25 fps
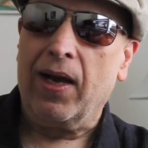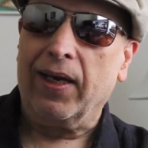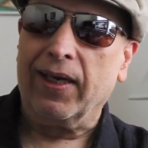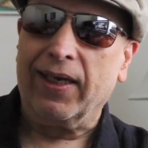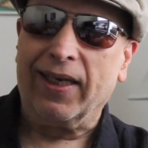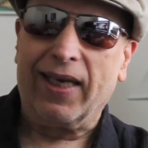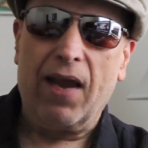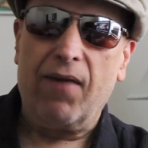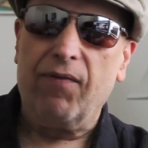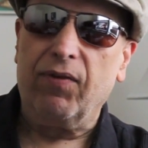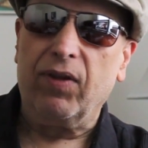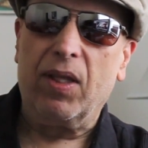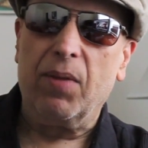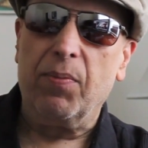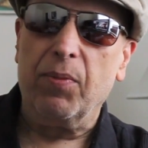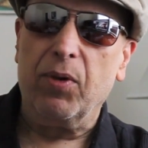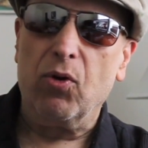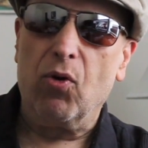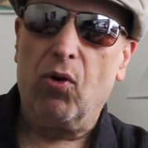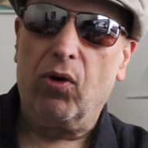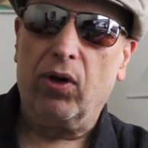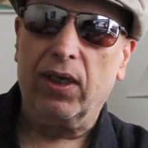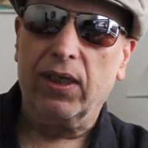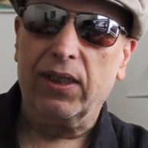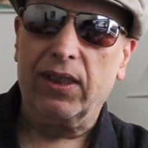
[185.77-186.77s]
Gave it to me
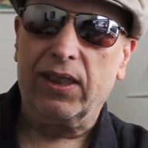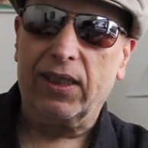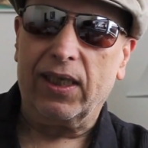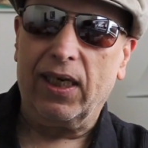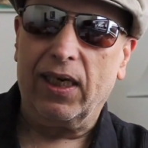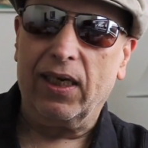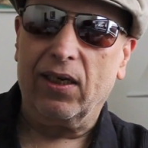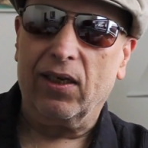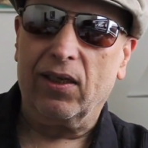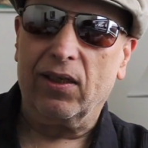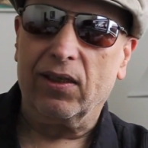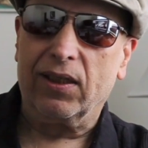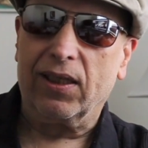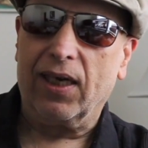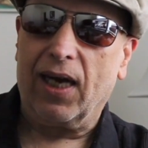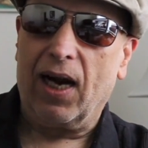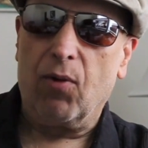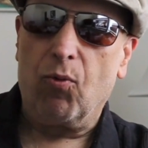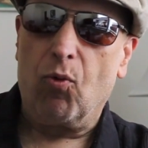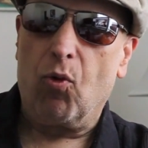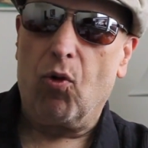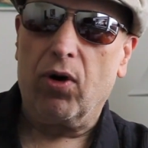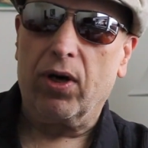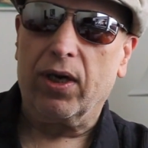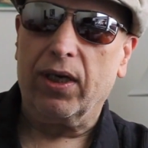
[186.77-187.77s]
all in singles, and I
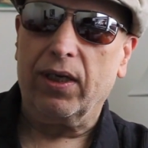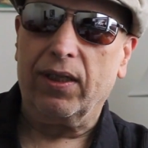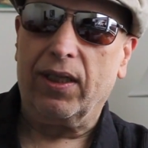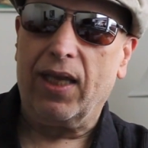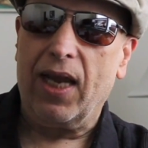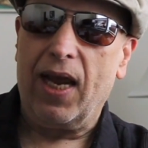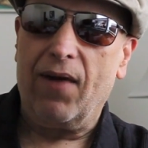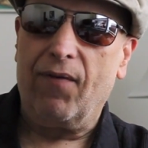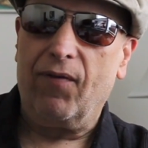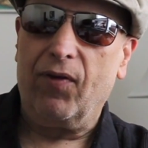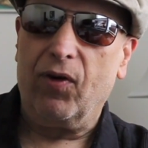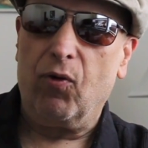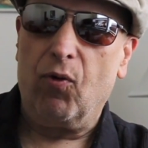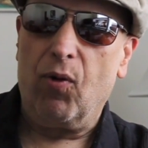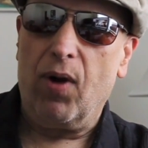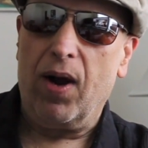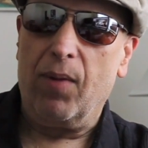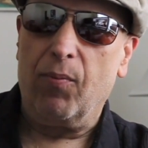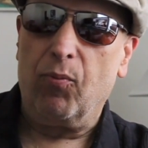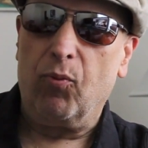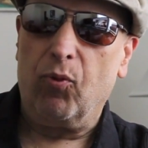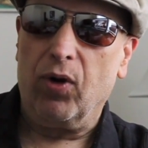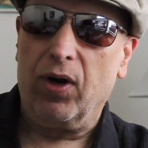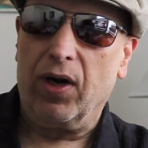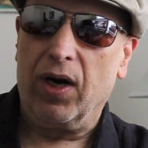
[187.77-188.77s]
walked into Avenue
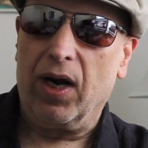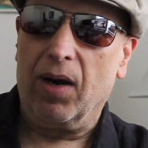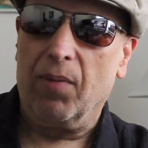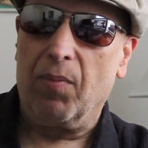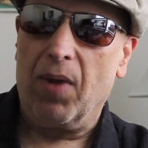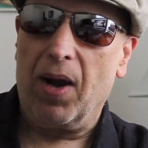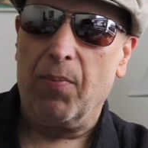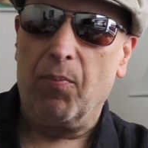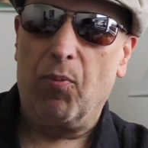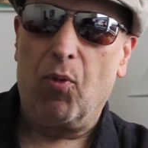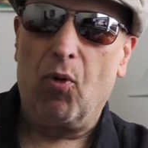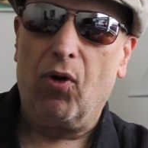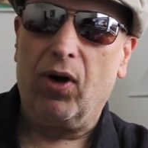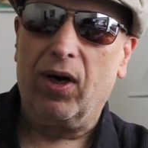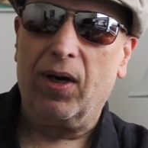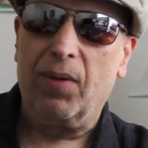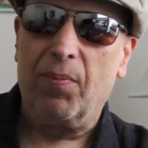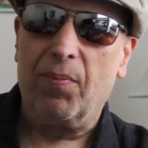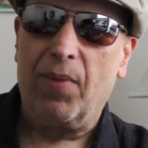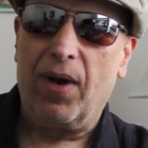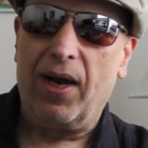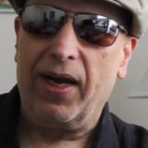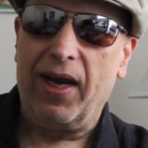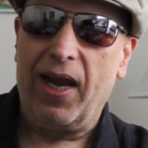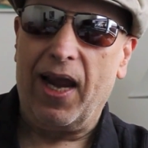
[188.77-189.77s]
M with my ball in
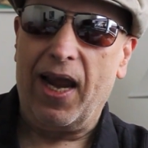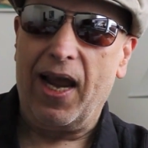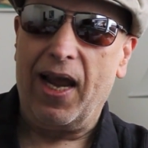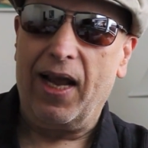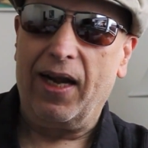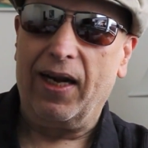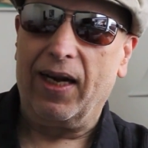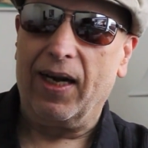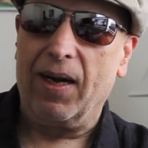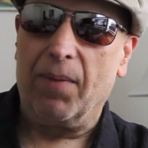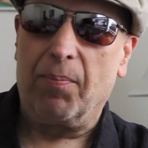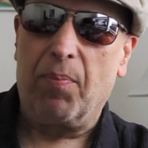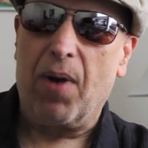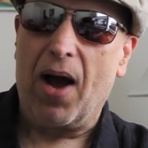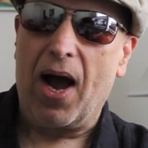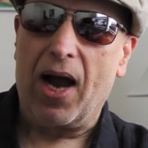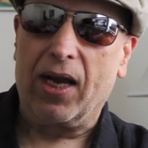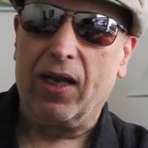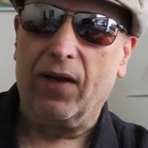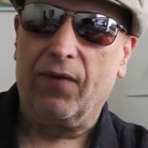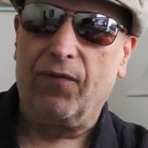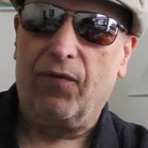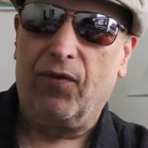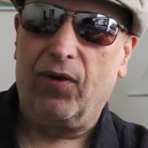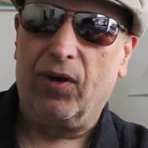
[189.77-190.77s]
my hand and a
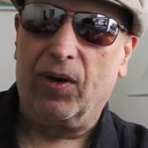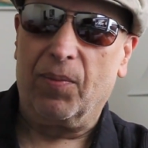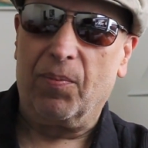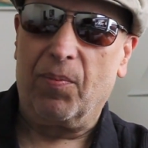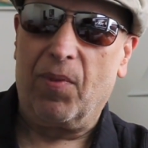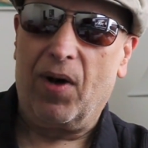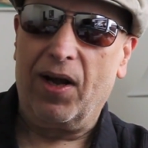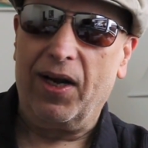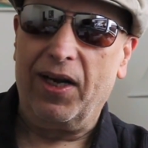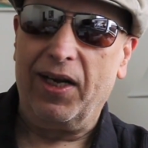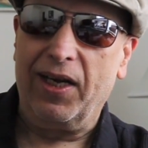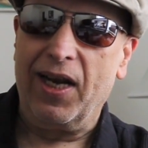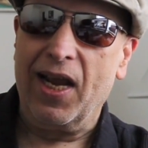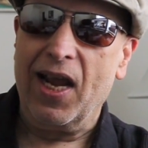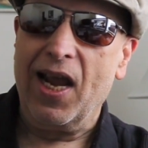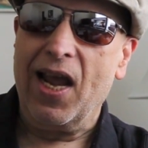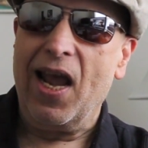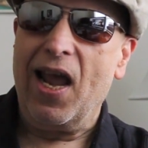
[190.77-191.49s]
pocket full of money,